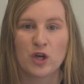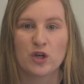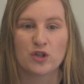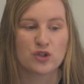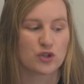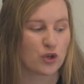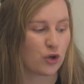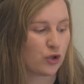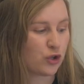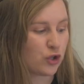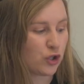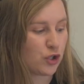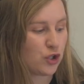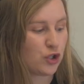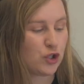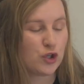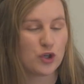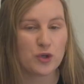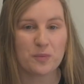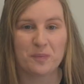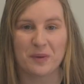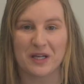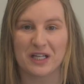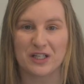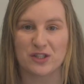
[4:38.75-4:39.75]
so the
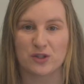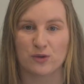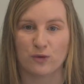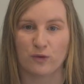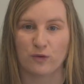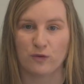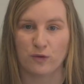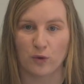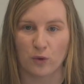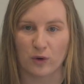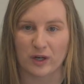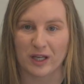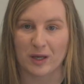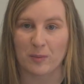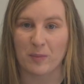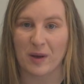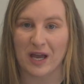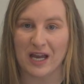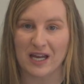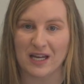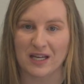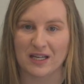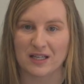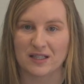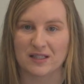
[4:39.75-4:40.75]
new Pixel
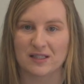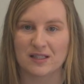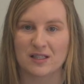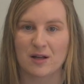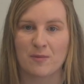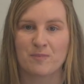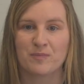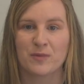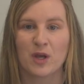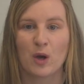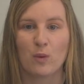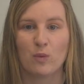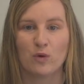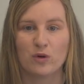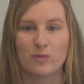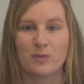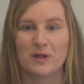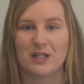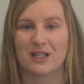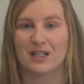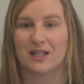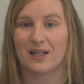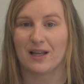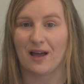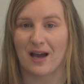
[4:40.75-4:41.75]
40p's would
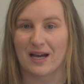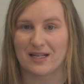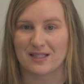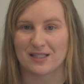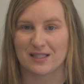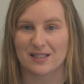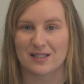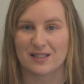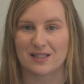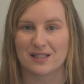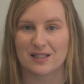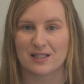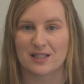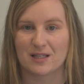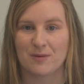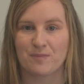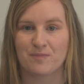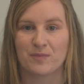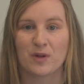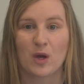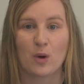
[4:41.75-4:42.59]
be the lightest,